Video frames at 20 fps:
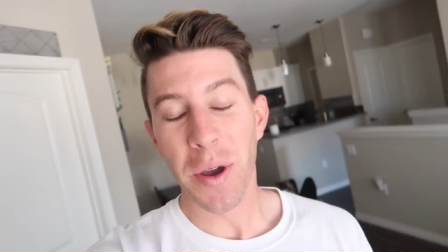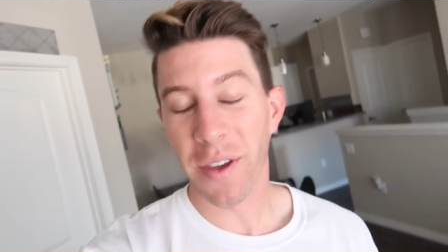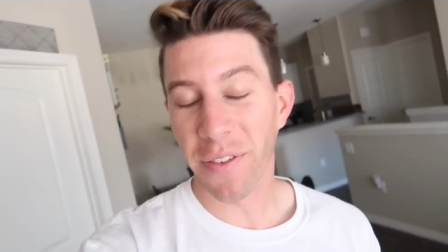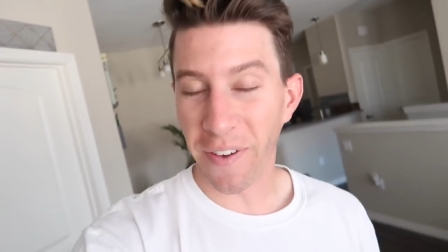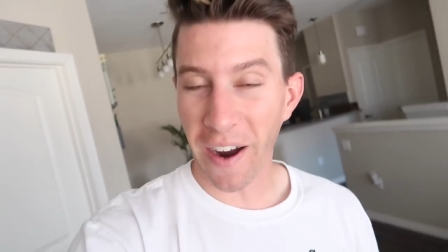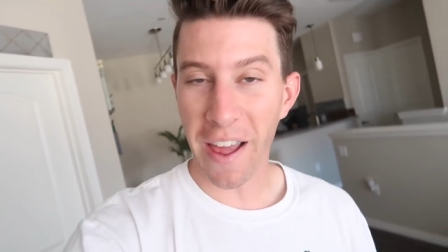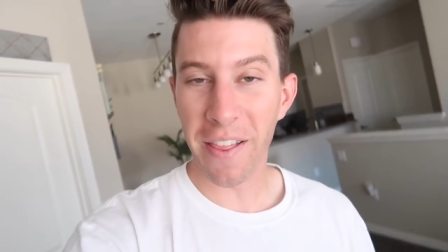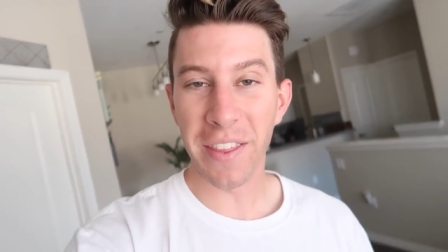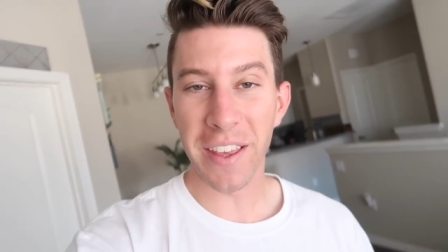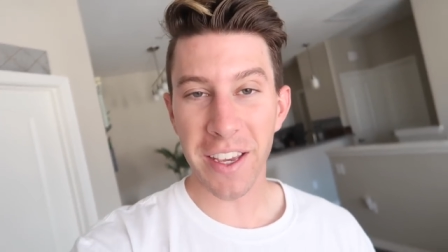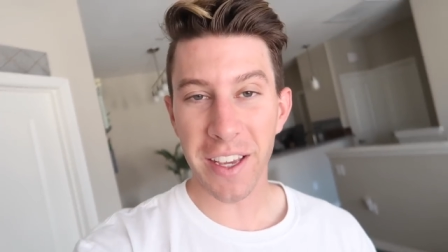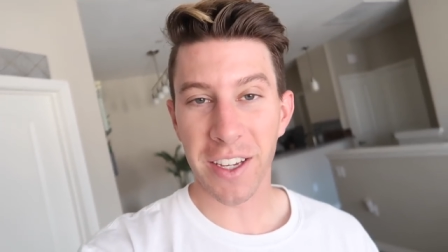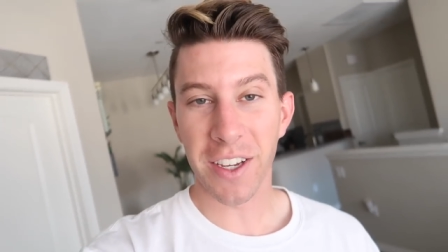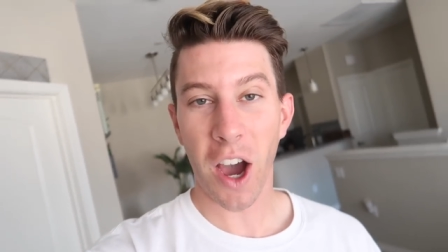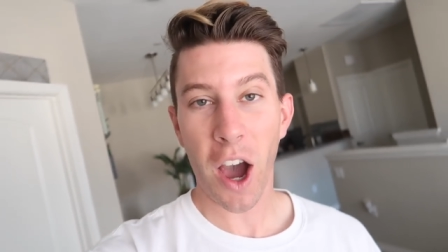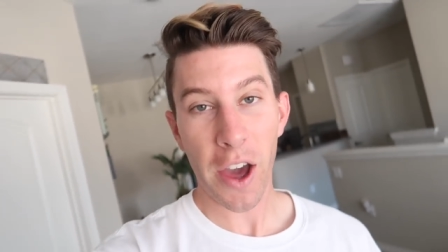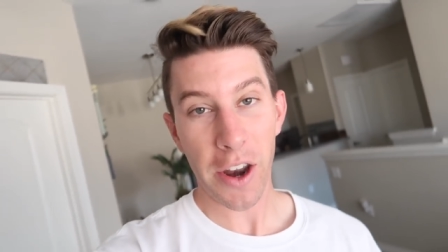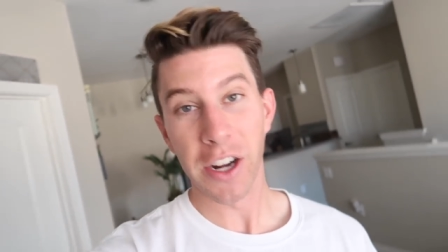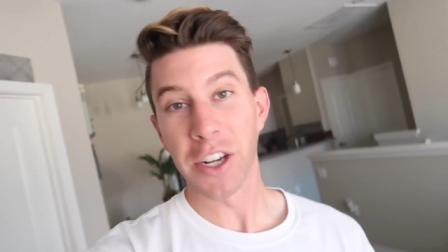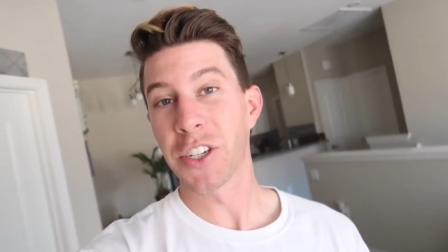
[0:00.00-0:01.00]
We finally
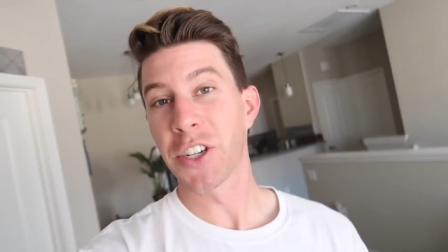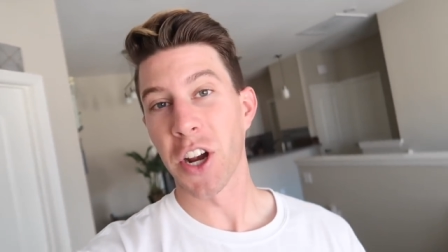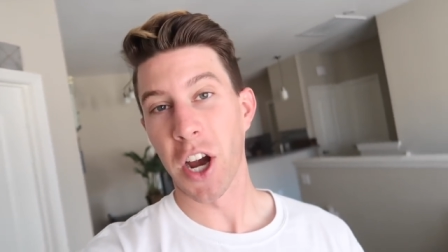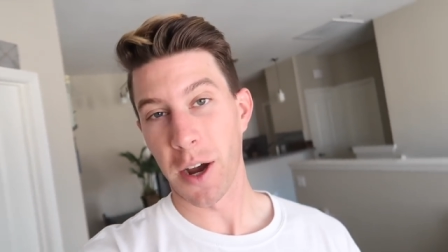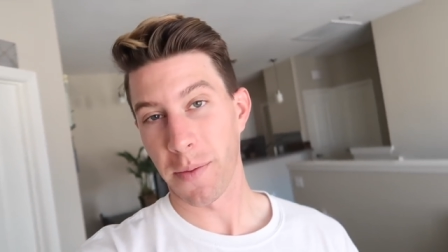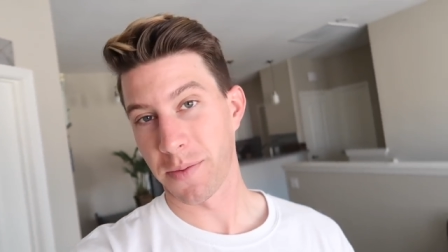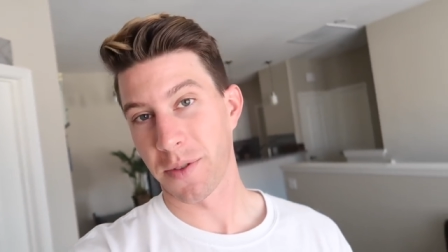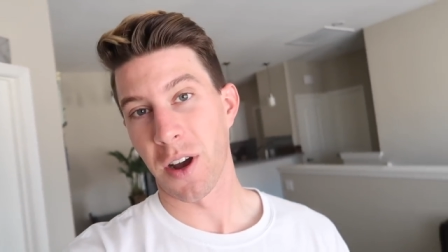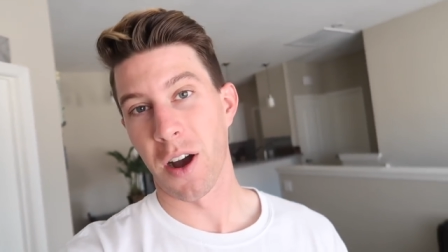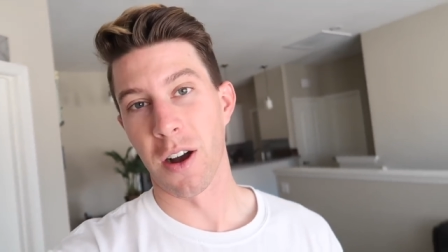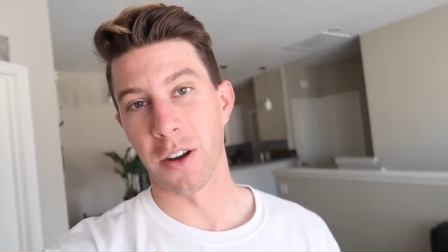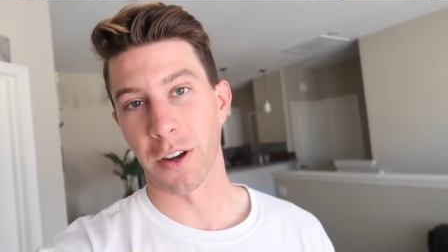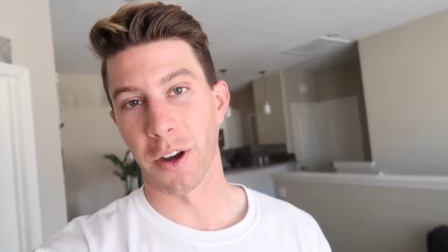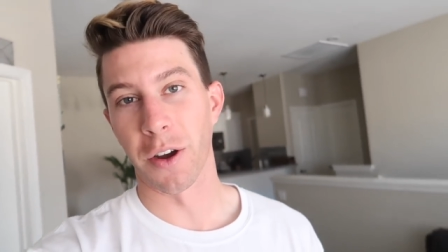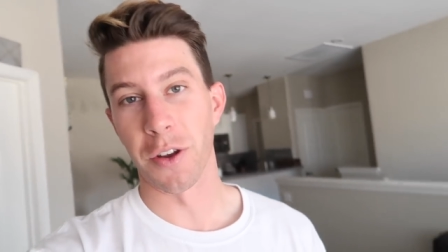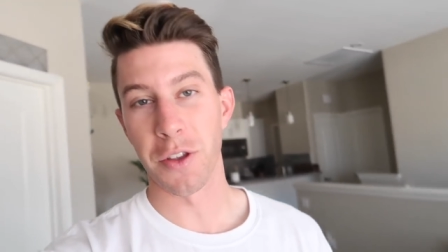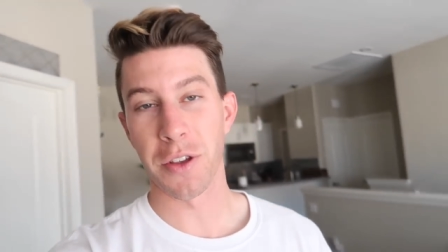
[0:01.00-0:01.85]
got a shop doggo.